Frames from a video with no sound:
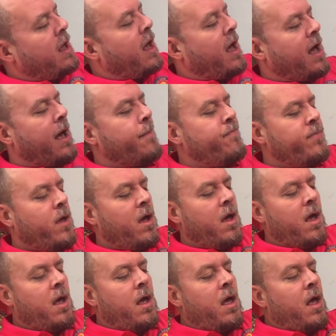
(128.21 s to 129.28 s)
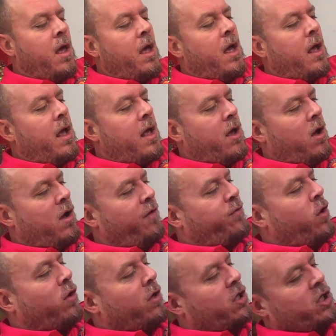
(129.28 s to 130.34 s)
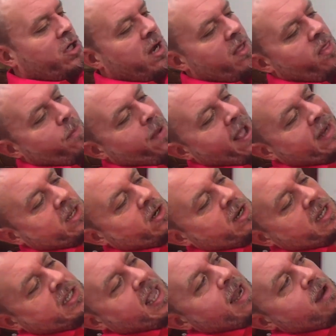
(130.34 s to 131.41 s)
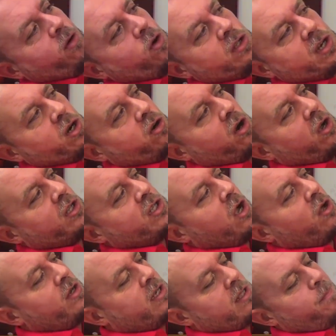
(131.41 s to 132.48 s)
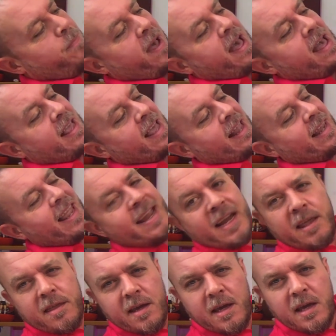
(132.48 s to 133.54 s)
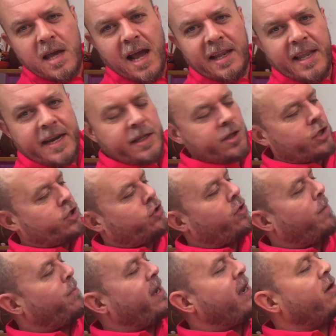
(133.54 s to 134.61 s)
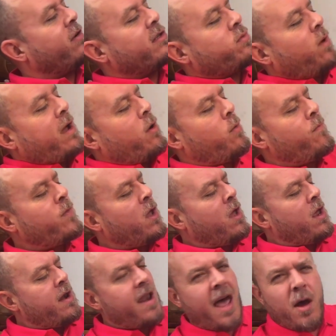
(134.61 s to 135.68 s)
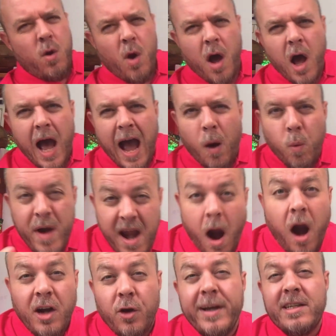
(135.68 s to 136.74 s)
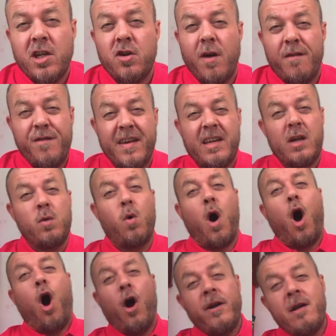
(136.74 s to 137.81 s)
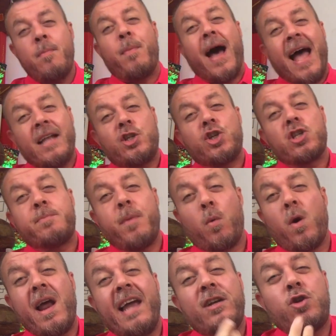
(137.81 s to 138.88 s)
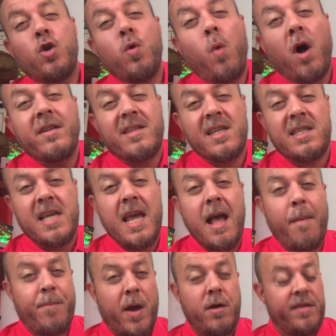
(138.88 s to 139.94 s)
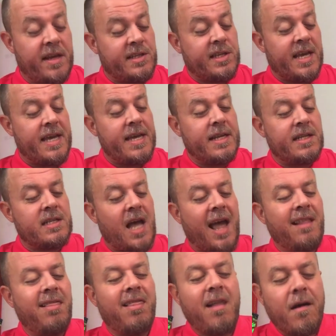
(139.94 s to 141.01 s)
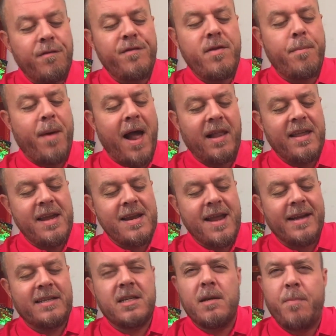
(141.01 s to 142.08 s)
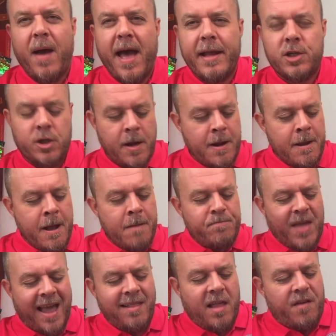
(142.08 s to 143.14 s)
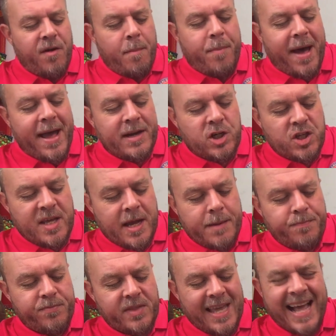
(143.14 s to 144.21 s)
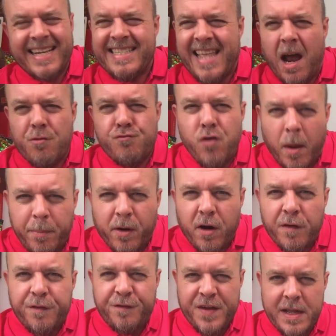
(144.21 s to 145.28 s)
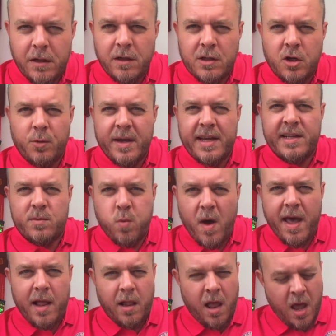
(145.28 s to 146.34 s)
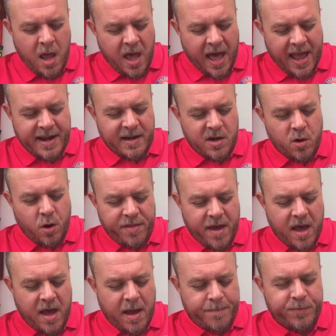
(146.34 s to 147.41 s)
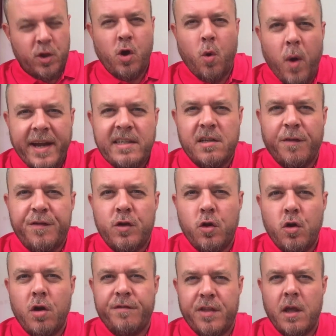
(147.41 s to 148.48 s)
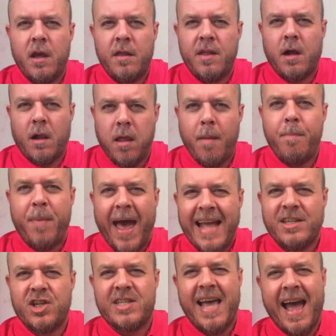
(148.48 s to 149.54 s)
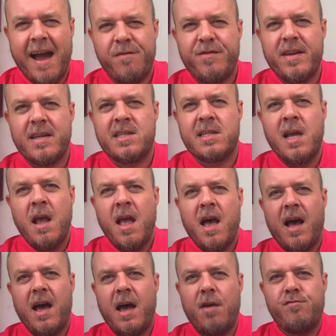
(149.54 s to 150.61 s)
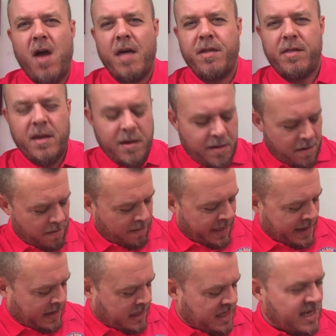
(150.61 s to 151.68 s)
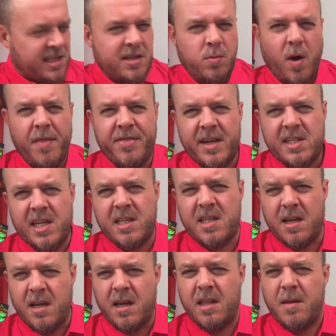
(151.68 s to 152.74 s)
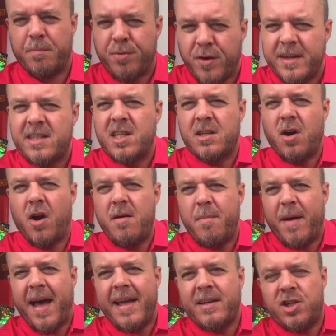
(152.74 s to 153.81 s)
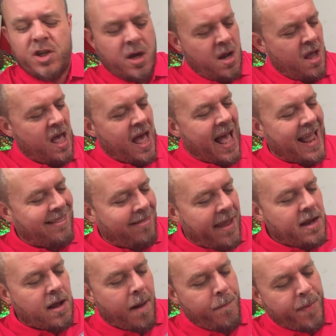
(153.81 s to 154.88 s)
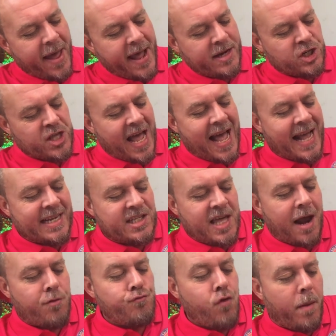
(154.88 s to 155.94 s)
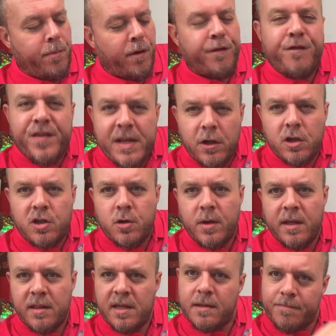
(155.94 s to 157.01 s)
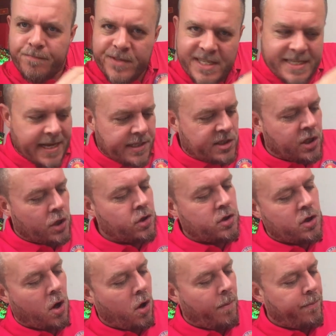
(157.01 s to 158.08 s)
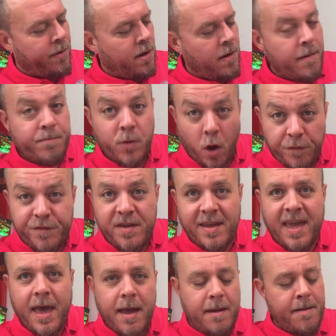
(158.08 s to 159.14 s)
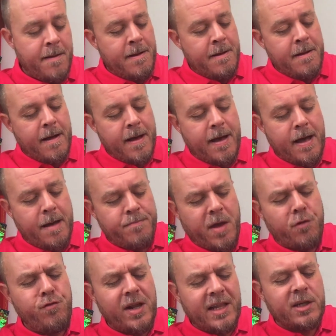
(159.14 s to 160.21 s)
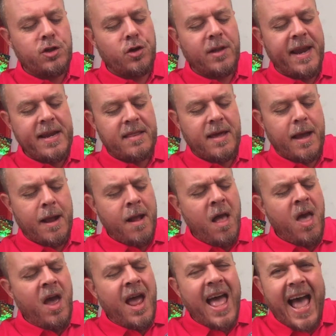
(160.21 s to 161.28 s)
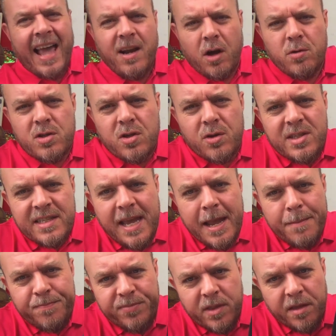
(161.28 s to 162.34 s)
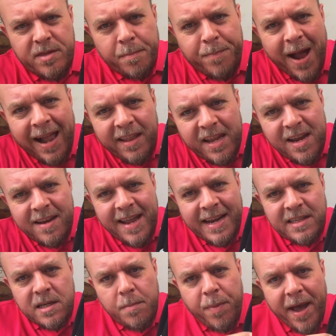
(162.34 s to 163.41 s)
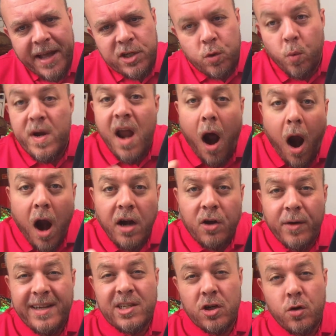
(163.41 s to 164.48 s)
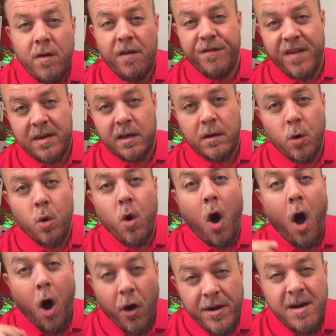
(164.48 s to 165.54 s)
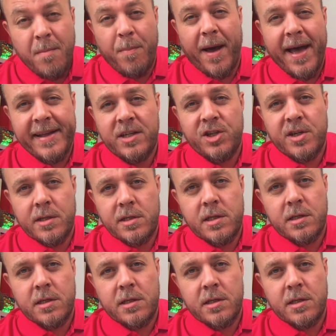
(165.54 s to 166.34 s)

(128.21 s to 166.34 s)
Of course, the pattern is kind of goes across onto the back. I like the strip here as well. Now, we are going to do a video on badges. But what I do want to say about this is I love the Bali United badge. I love a badge that has that rubber feel to it as well. I know that quite a few of the club badges have this. Rather than like this one, this is the printed on badge. I like a badge that has that rubber feel to it that sits on top of the kit. I really do like that. I'd also say the Bali United badge, we are going to do a video on badges.